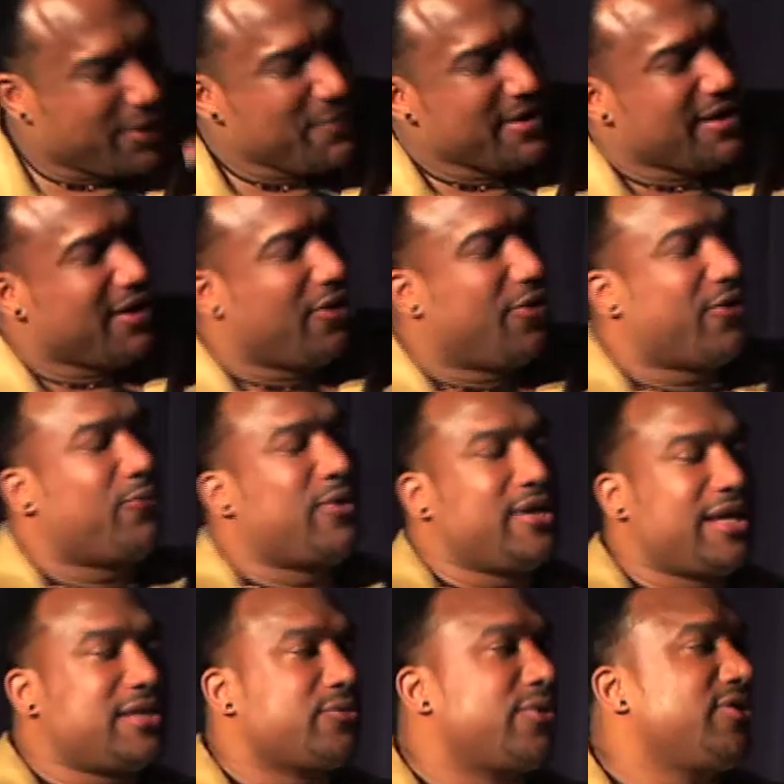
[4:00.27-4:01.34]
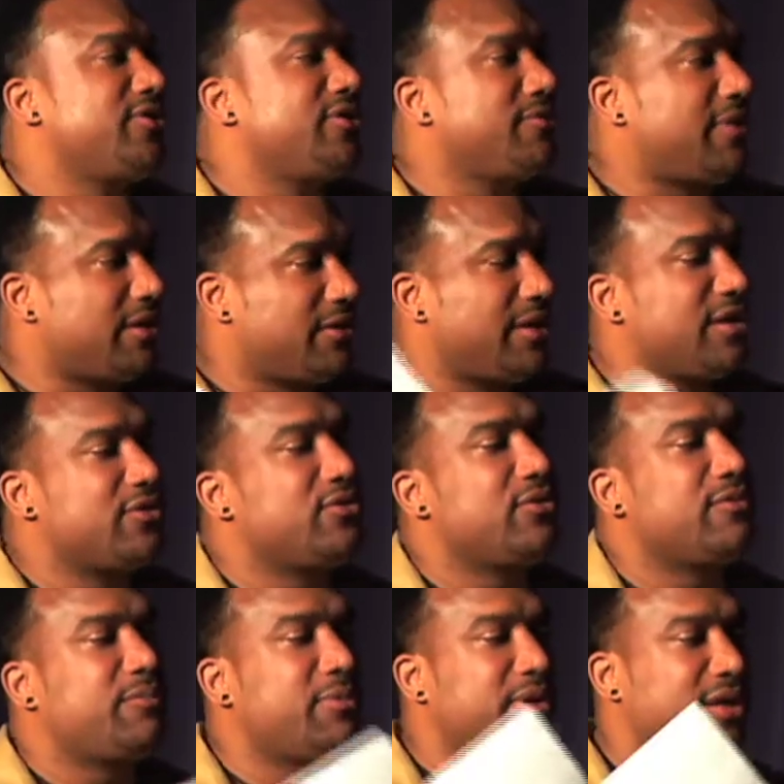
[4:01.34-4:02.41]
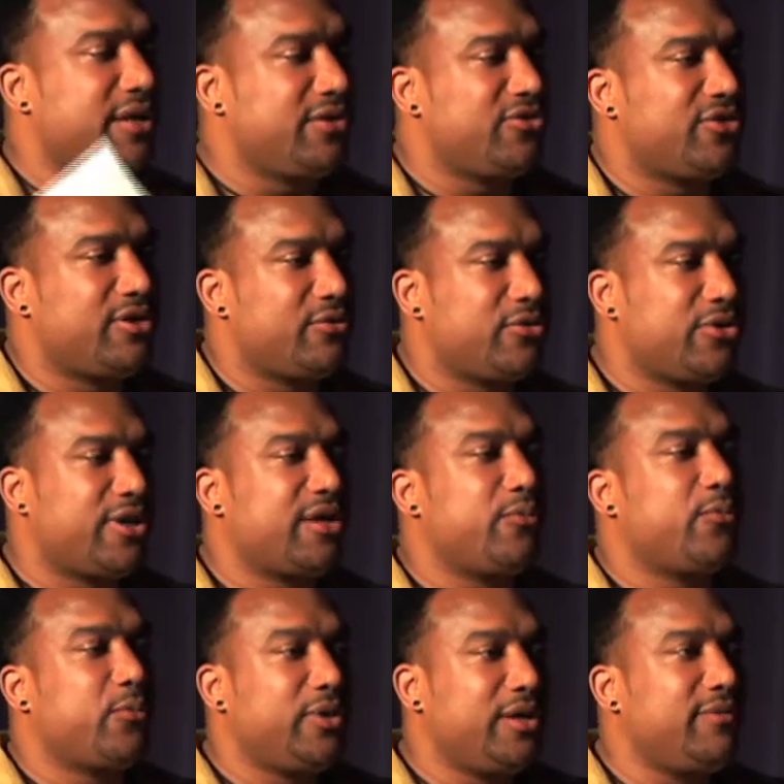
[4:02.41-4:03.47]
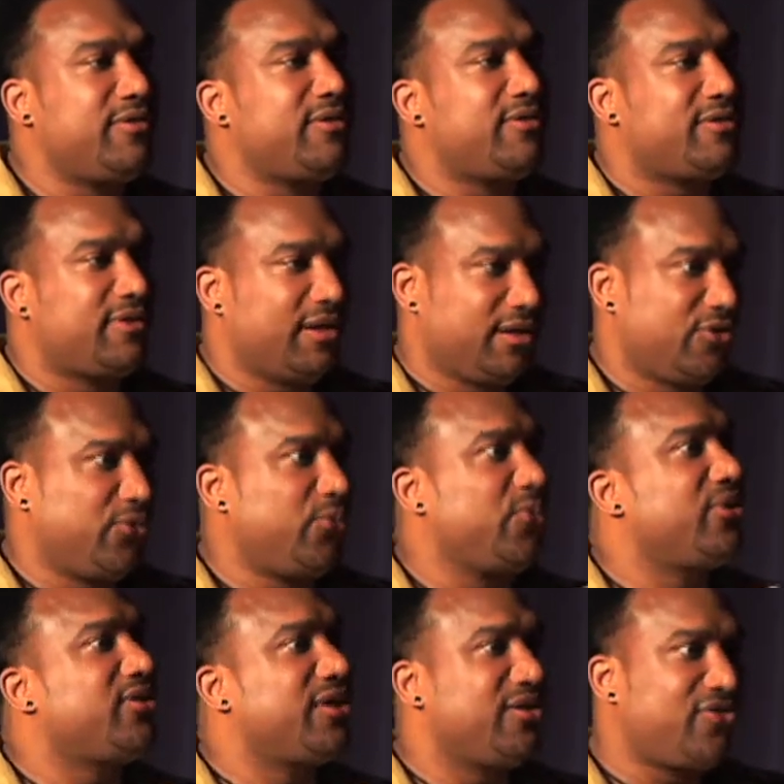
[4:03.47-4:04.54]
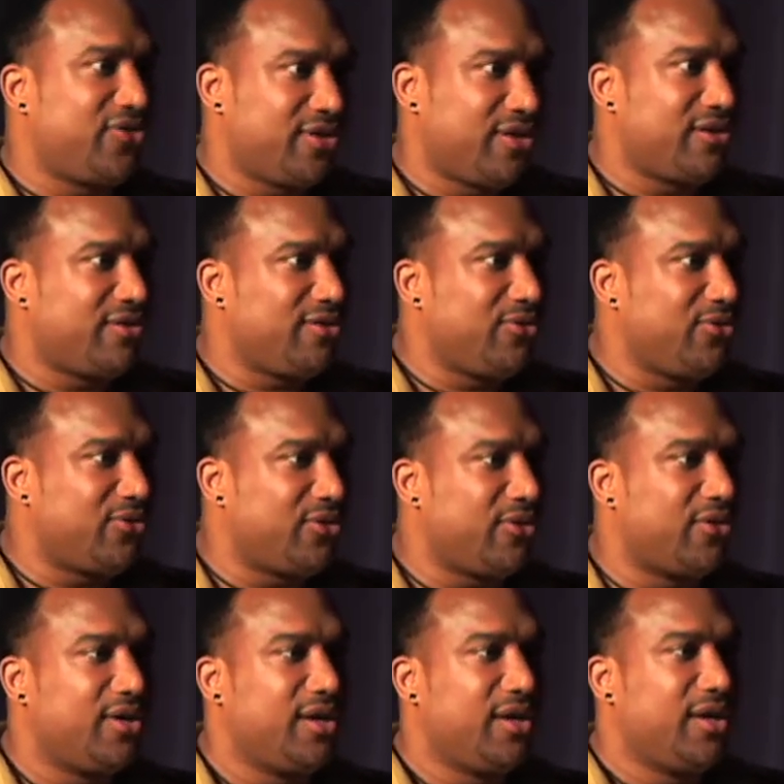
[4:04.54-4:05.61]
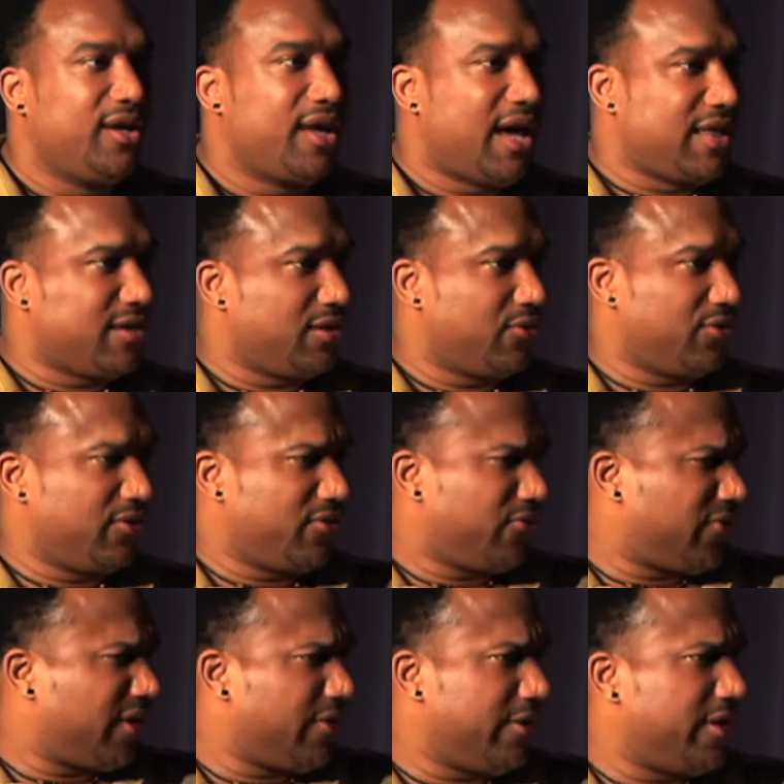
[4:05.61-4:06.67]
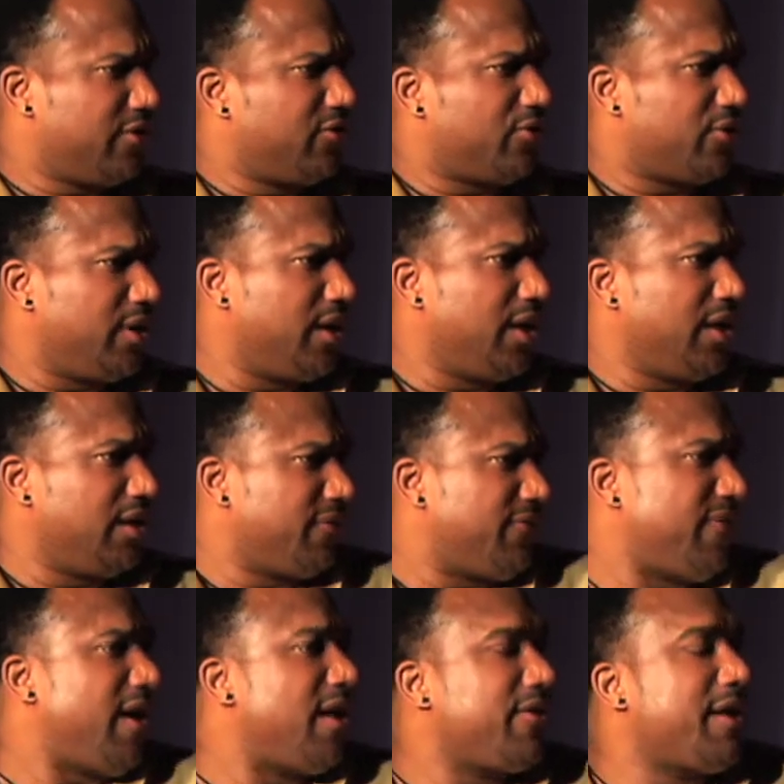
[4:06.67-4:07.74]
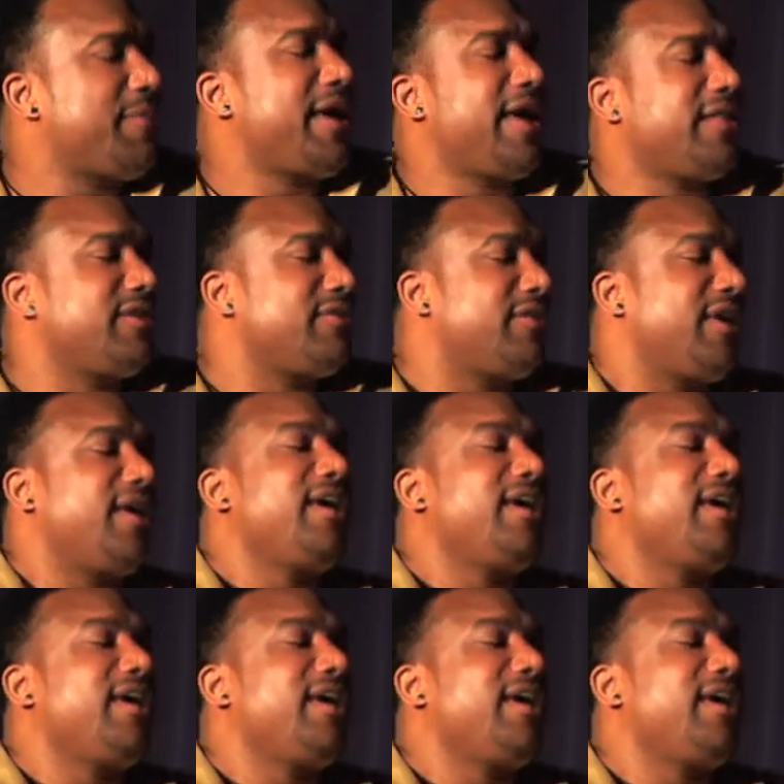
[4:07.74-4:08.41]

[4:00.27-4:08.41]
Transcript: mean, uh, one last question about the kind of sort of play in general. You kind of weave this sexual tension in too. So, mm -hmm. I thought it was very intriguing. The father, I mean, had this